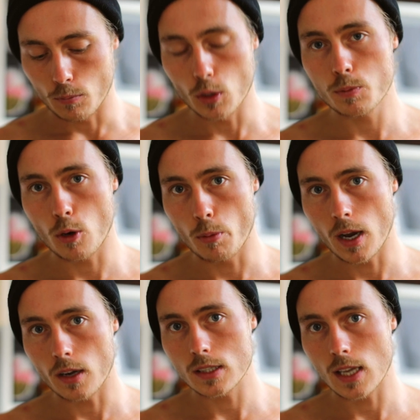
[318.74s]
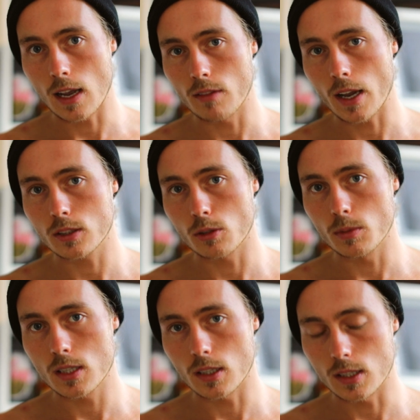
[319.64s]
Most probiotics have
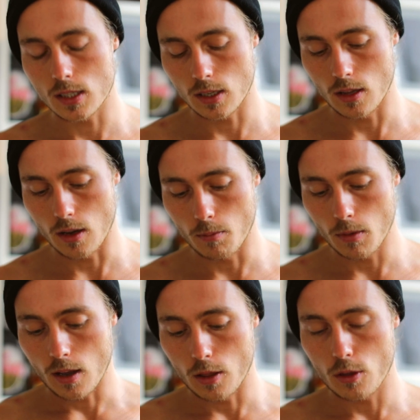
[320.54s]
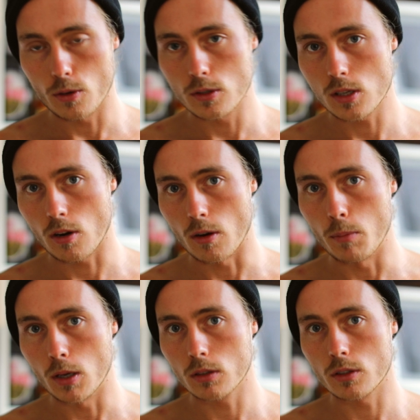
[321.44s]
lactobacillus in them, and those are a
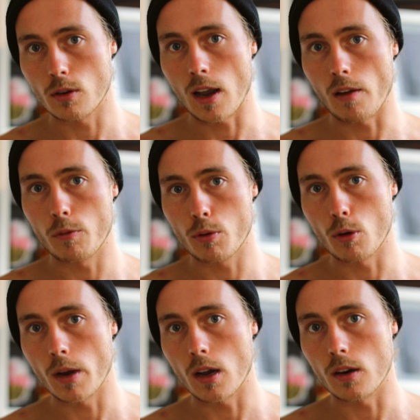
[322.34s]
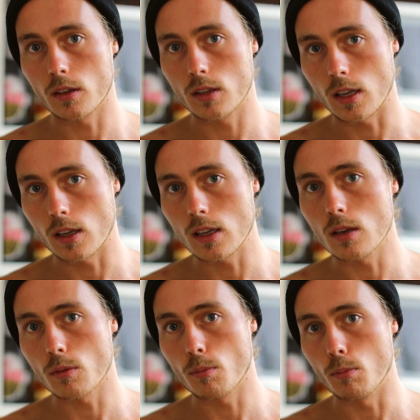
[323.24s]
milk-derived probiotic. They
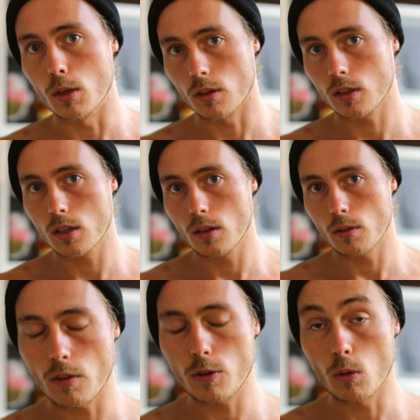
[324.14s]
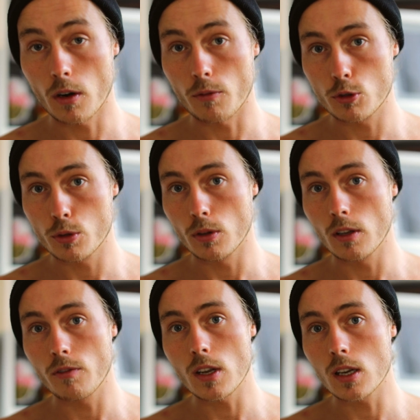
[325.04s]
eat milk. If you want a
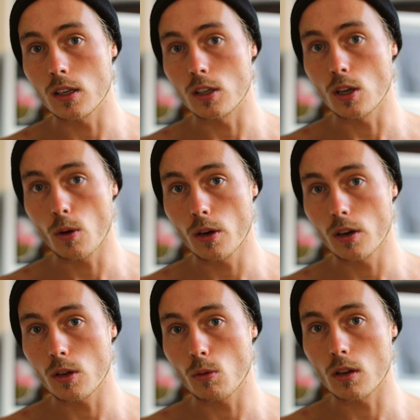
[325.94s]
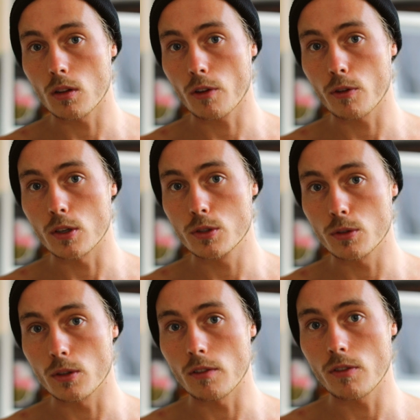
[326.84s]
truly vegan yogurt, you want to look for a
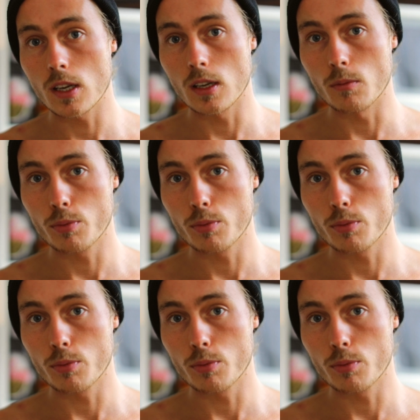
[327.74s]
truly vegan